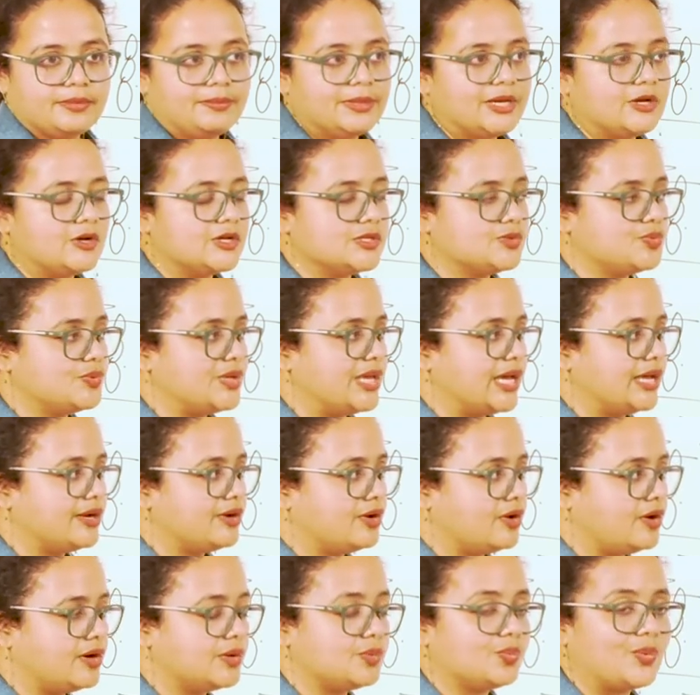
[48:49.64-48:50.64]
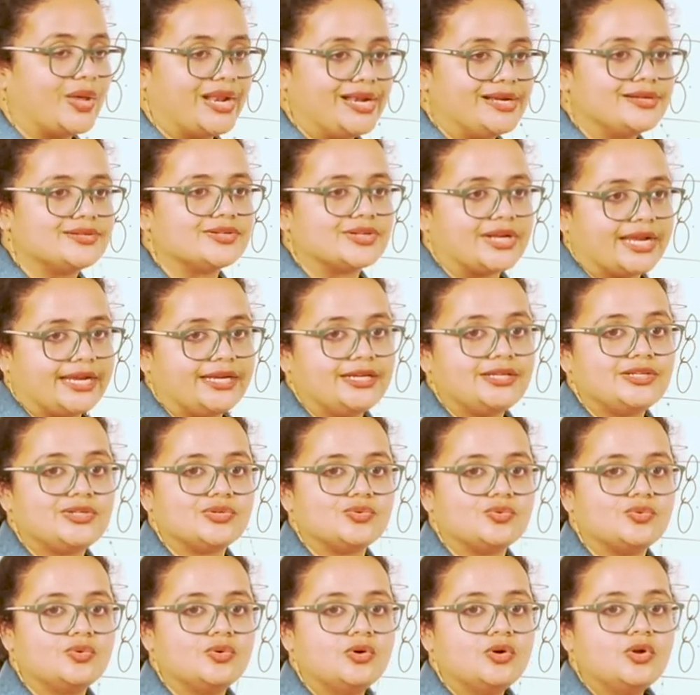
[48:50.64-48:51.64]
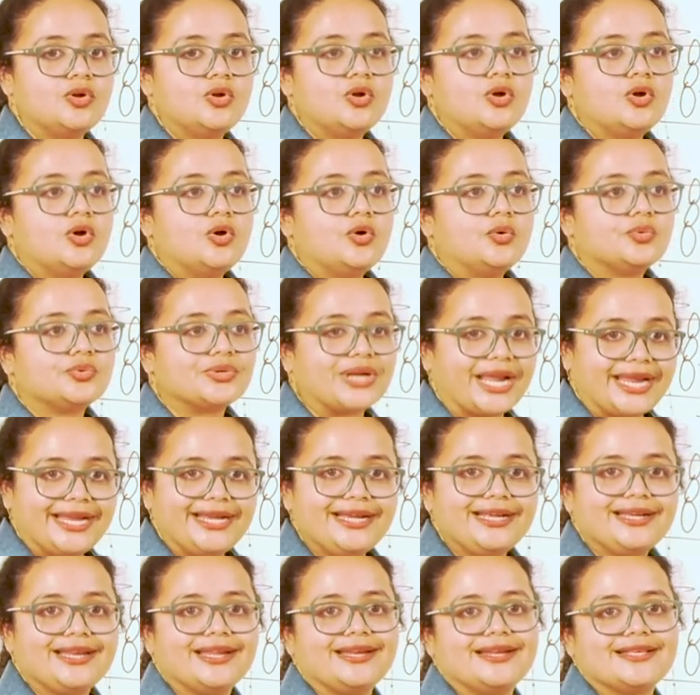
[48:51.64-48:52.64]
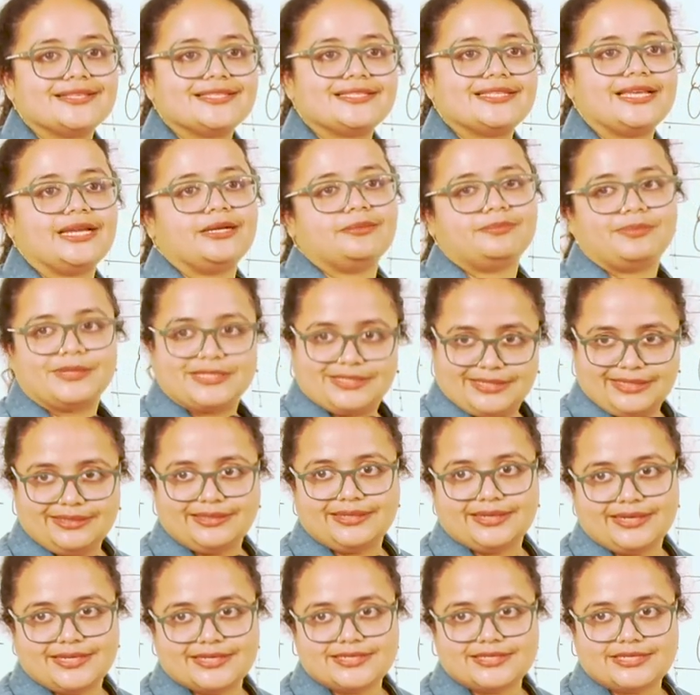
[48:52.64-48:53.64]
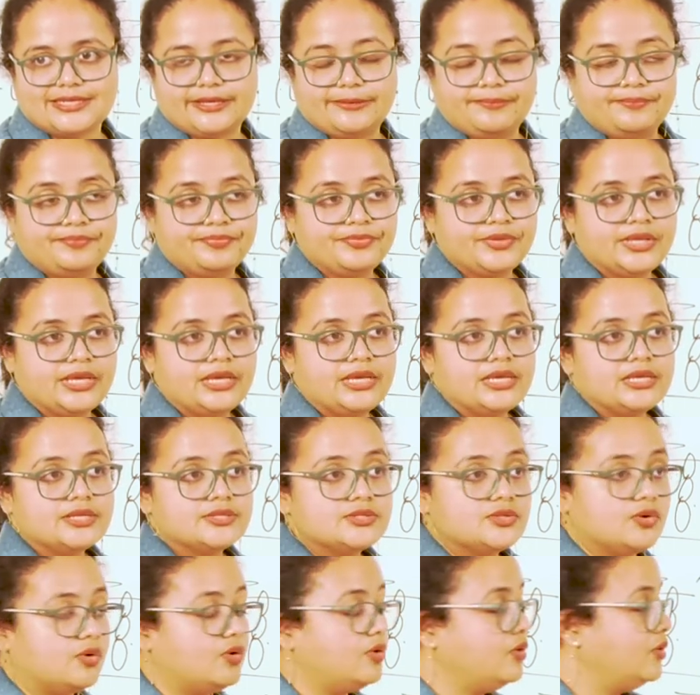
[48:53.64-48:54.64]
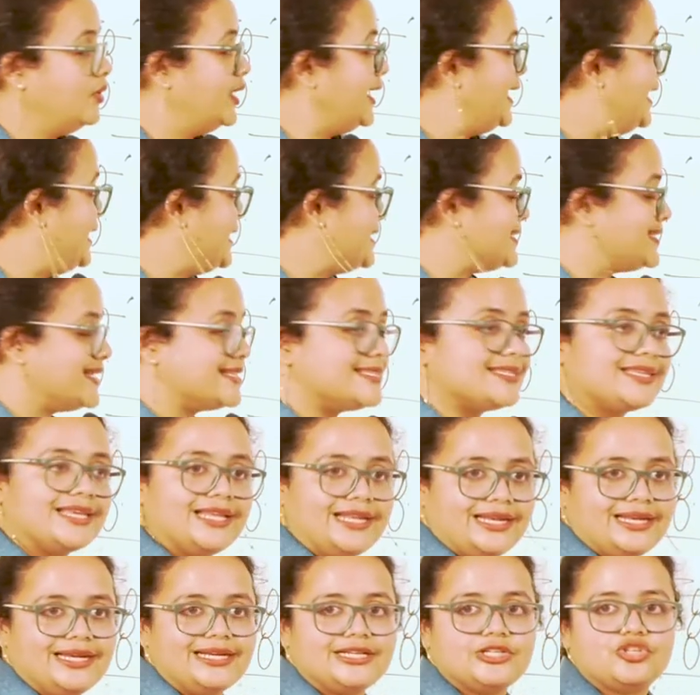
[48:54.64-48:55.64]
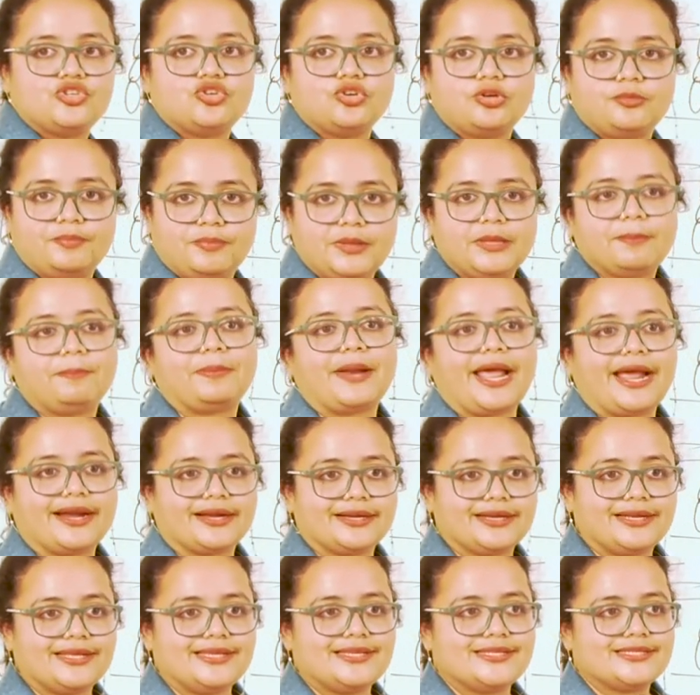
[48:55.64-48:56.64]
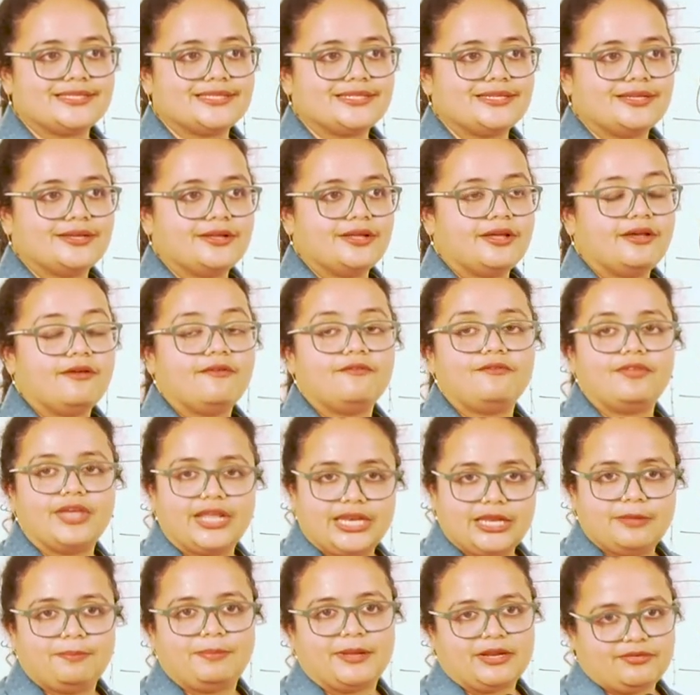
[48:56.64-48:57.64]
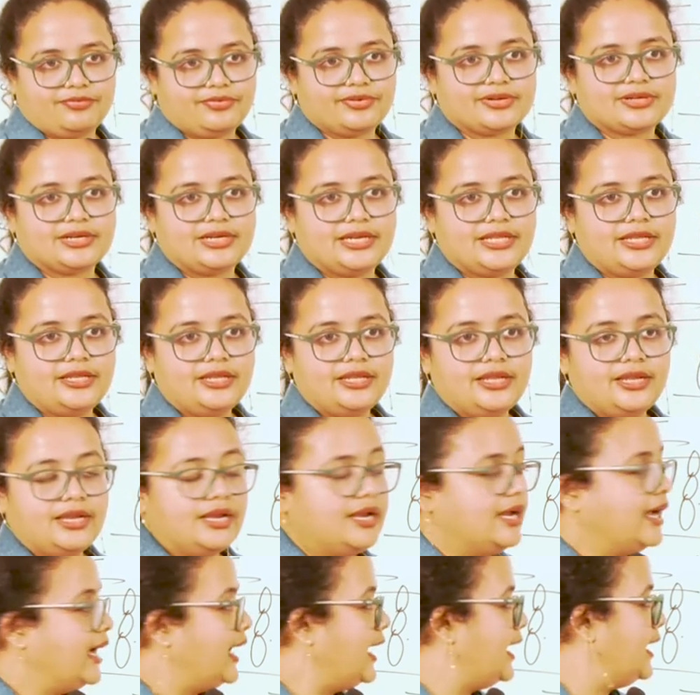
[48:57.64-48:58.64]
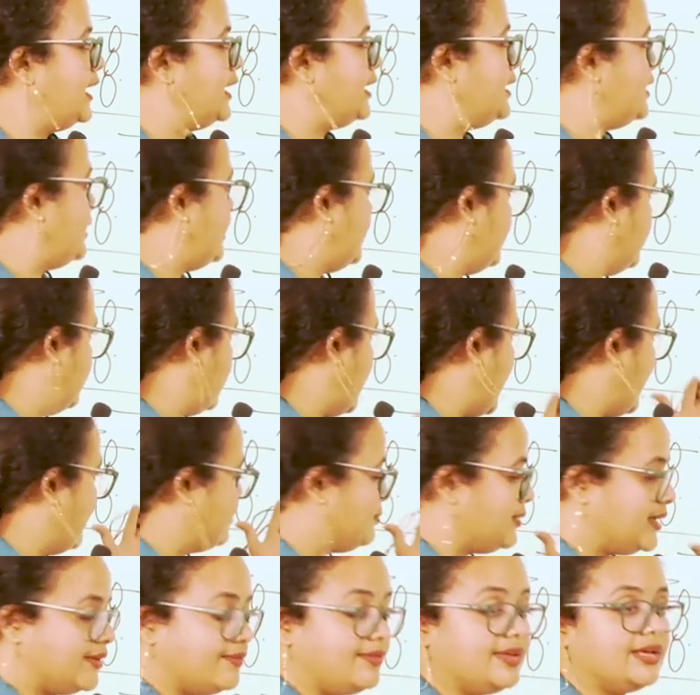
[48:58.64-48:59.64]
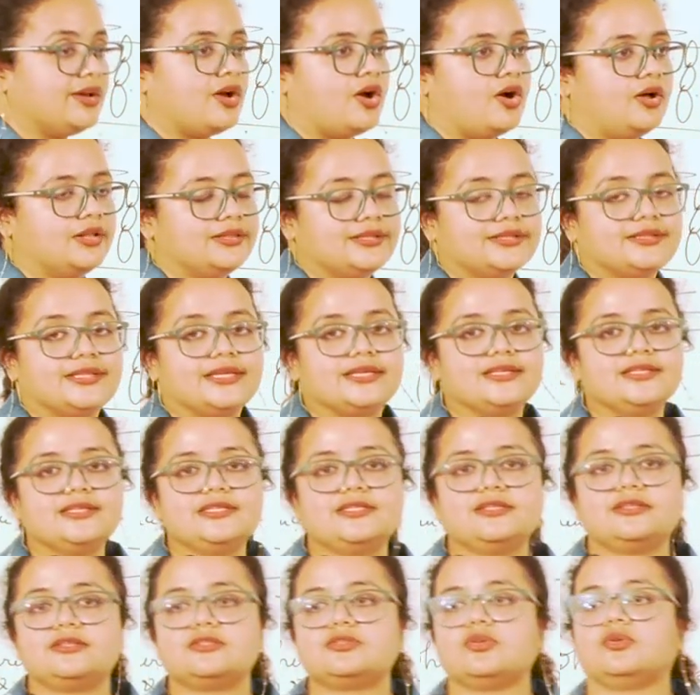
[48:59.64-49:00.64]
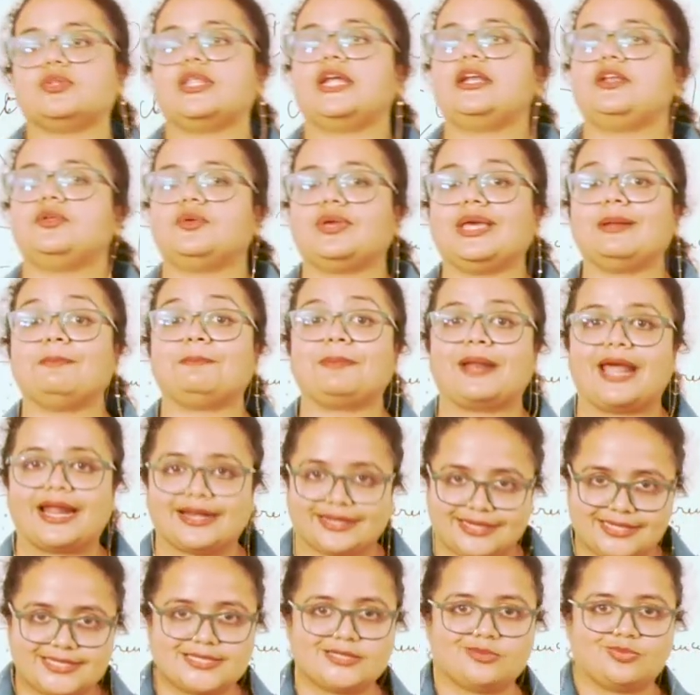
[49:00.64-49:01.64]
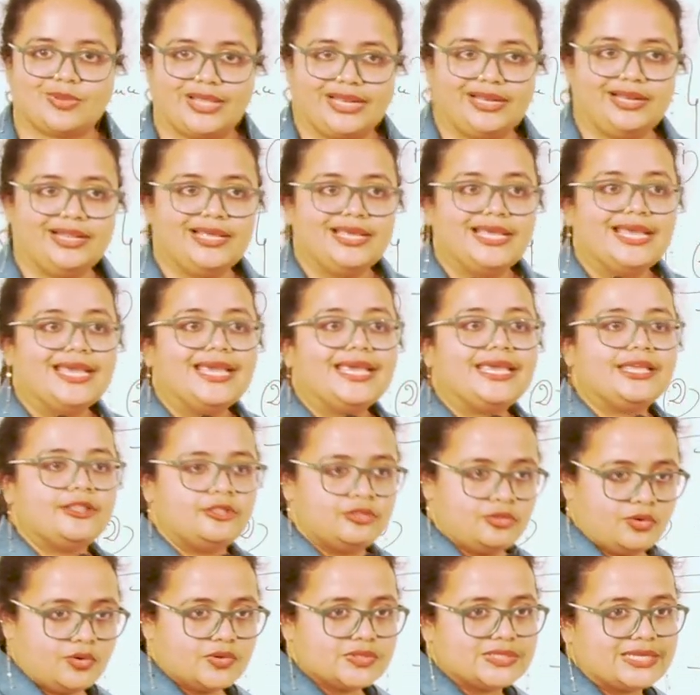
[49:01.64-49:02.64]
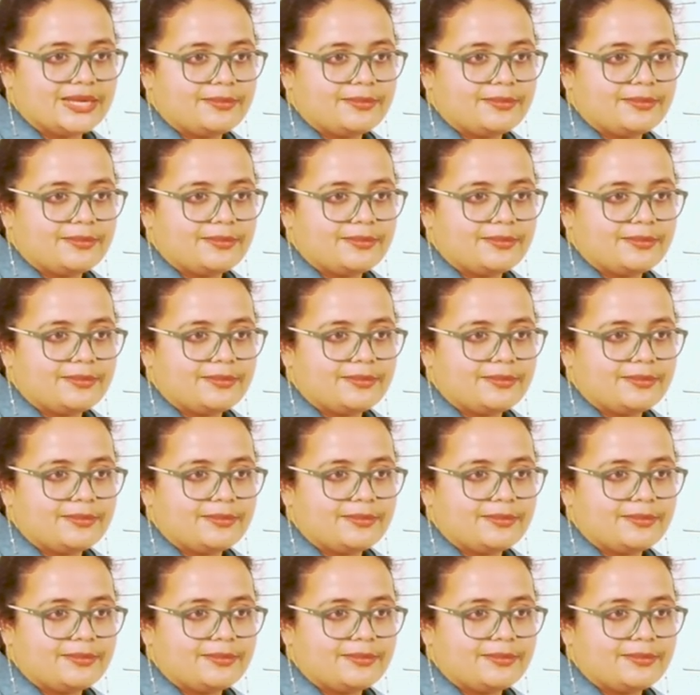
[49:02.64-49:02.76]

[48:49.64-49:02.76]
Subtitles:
Because we are not well trained to write an essay and present an essay. So, it is a skill. It should be practiced very perfectly. And I am giving all the things so that you can practice well in those